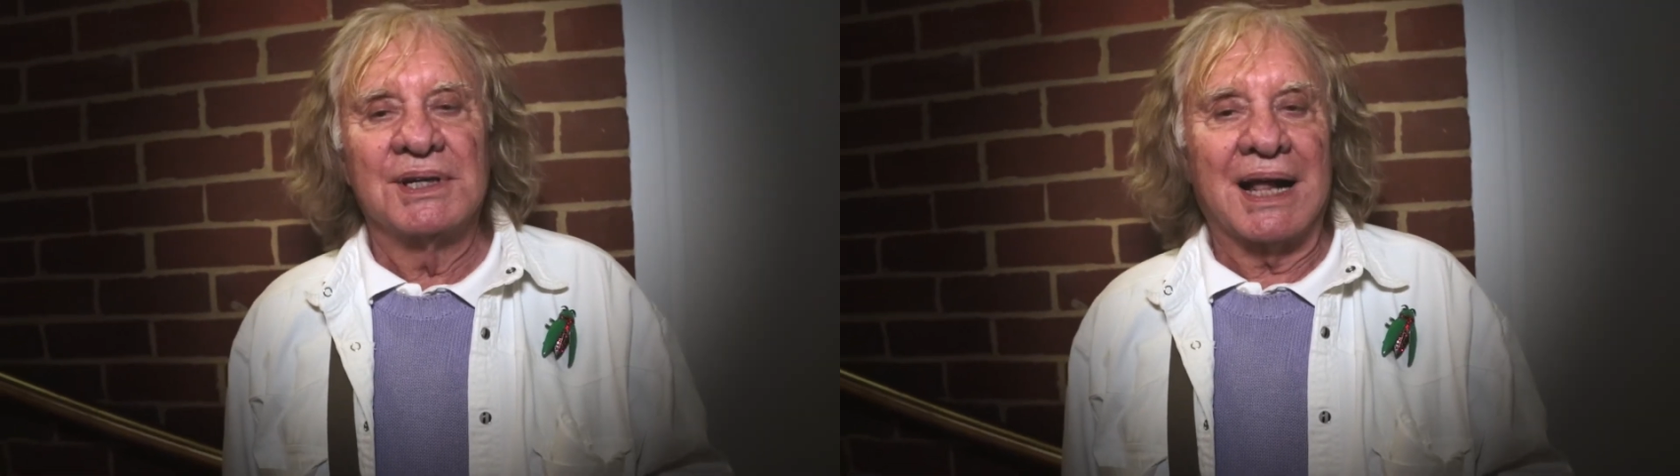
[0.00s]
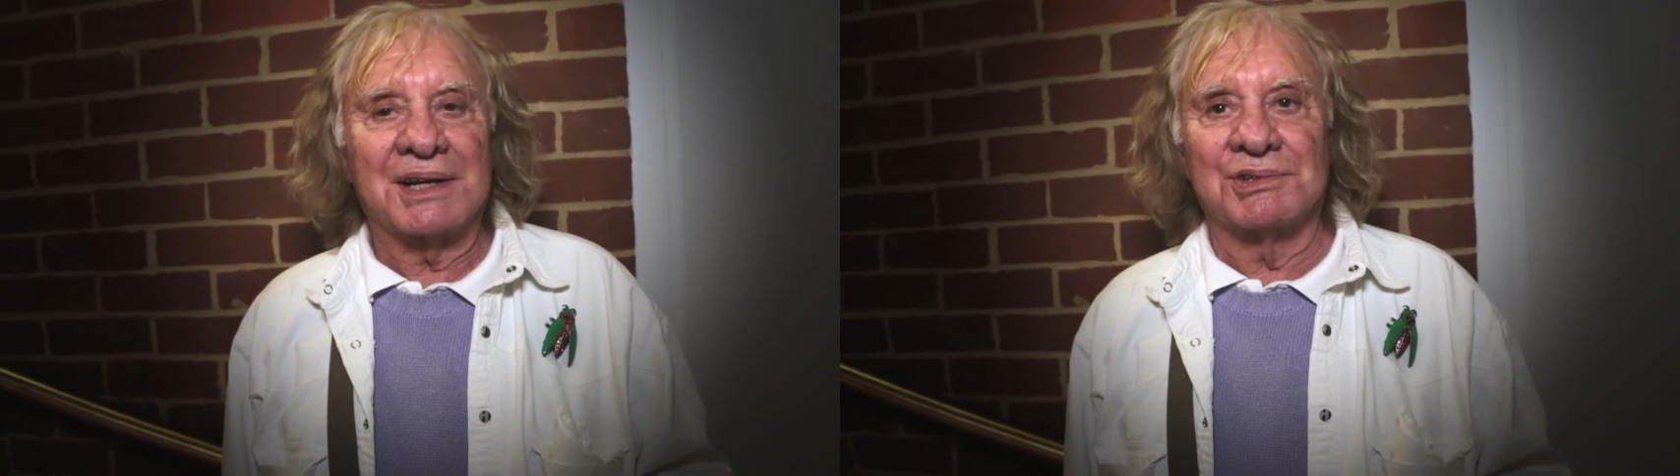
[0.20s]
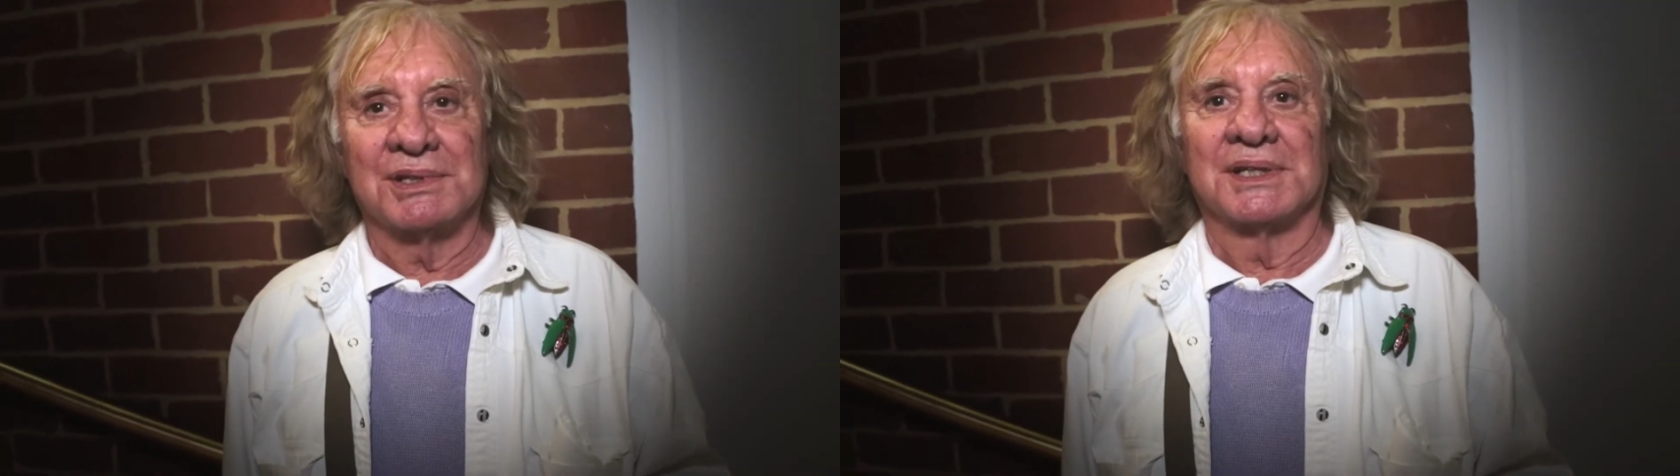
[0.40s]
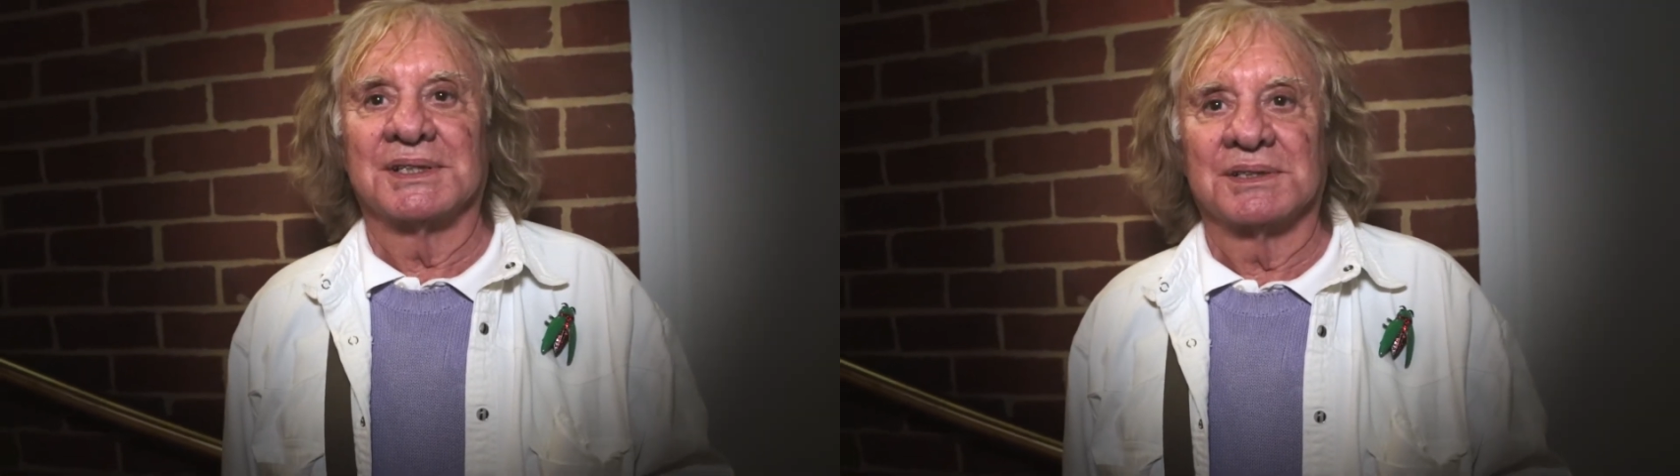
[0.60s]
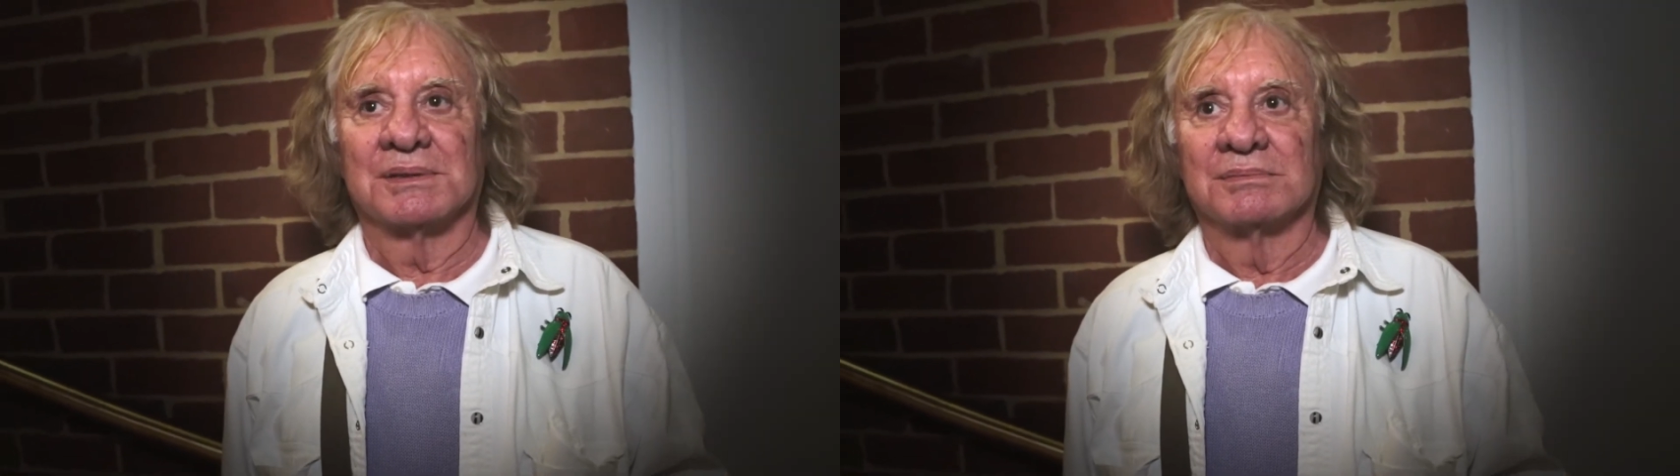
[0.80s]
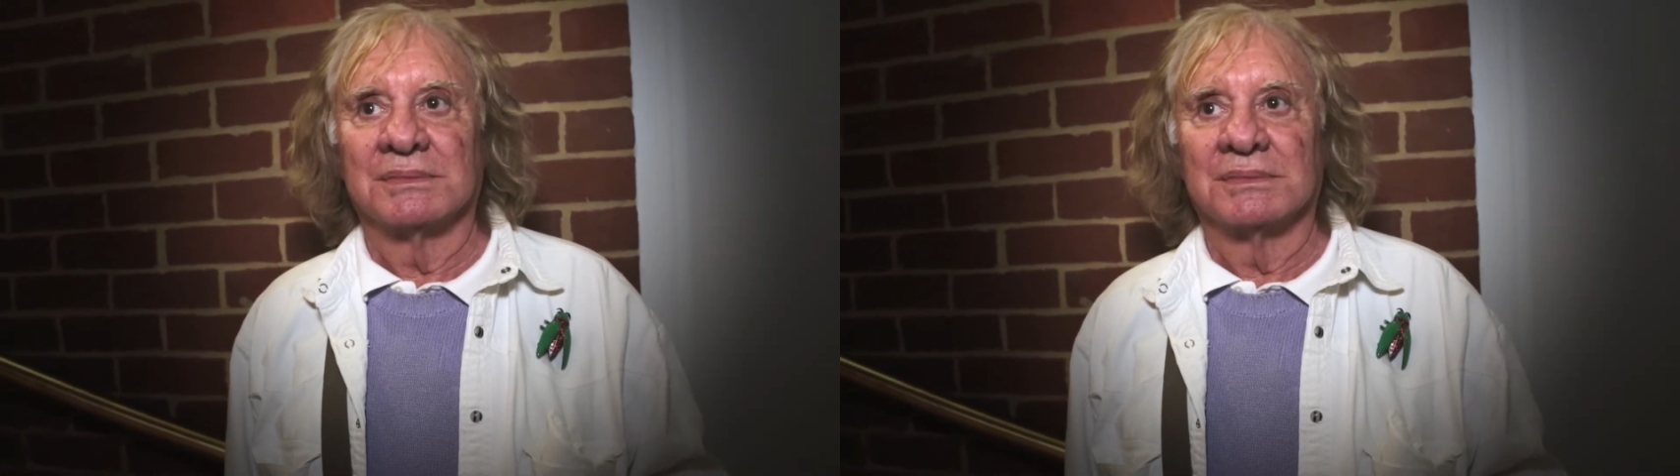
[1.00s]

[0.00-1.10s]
naturalism.